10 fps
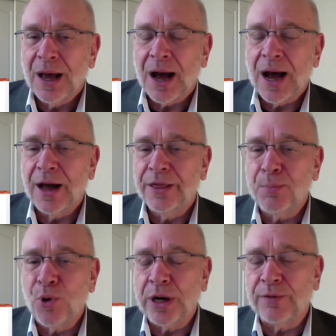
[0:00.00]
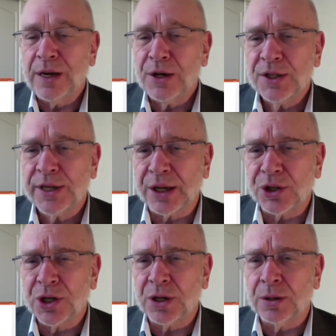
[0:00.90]
the point of
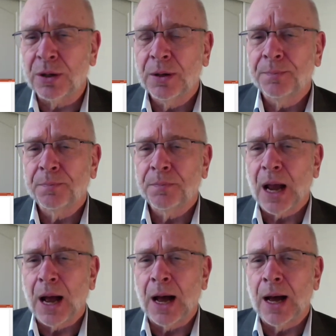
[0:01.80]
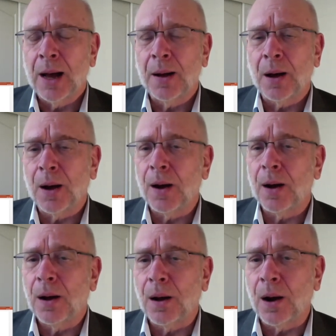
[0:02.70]
intersection on
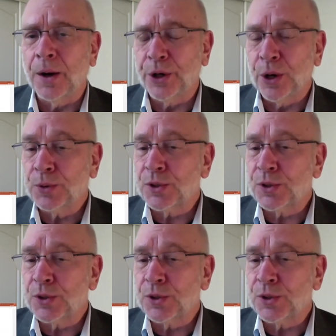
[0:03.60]
your own.